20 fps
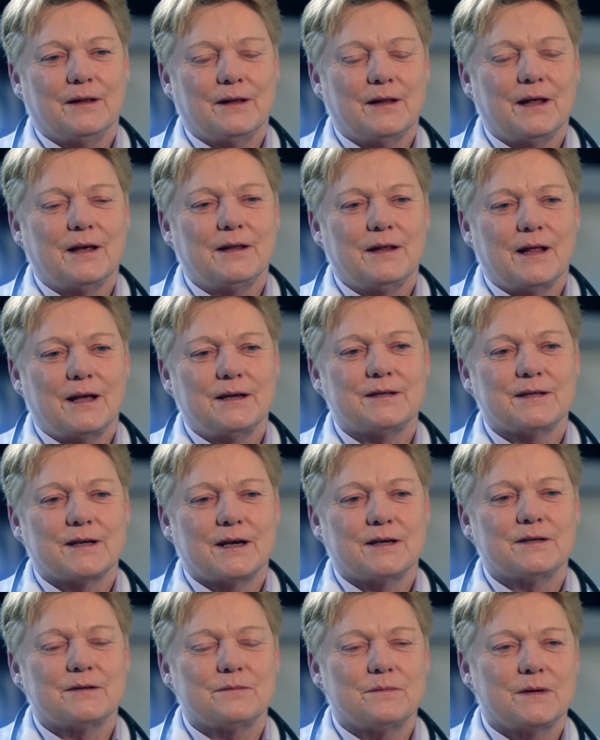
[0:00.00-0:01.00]
They
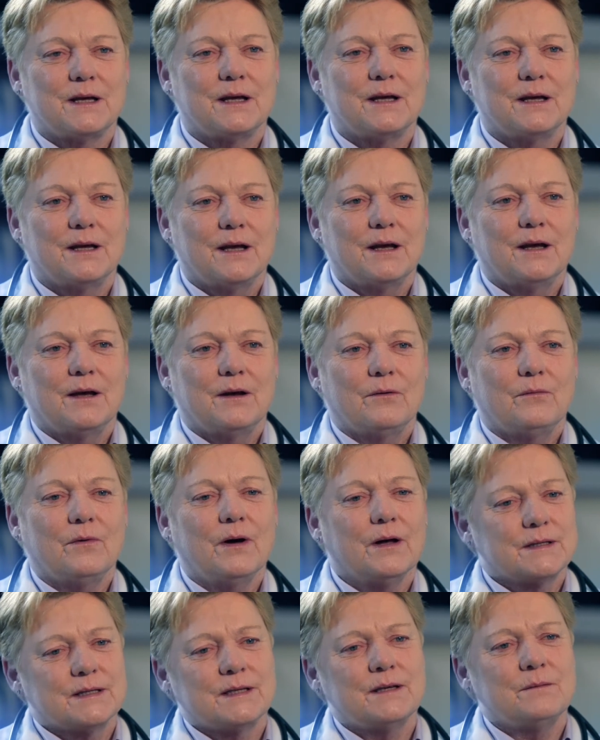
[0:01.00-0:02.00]
say to me,
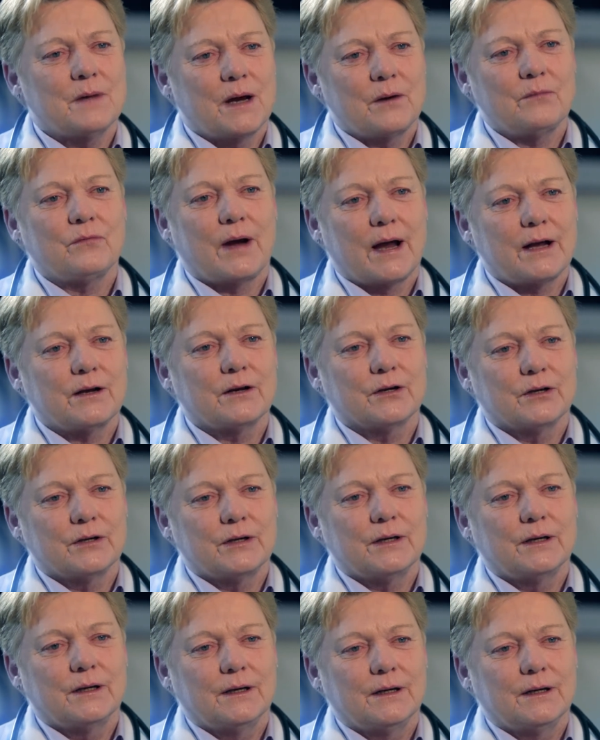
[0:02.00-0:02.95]
well, it's in my record.